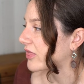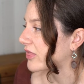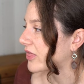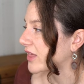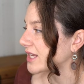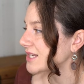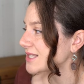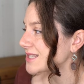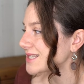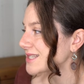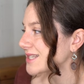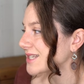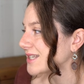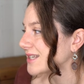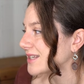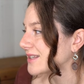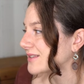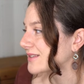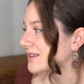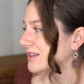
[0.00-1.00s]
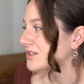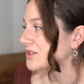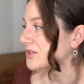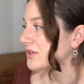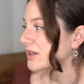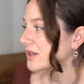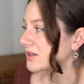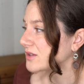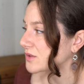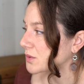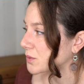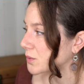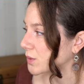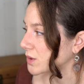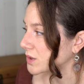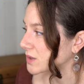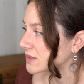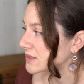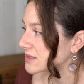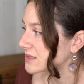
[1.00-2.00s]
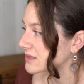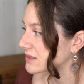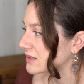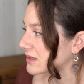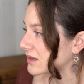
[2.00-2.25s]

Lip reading: This is a trail in the woods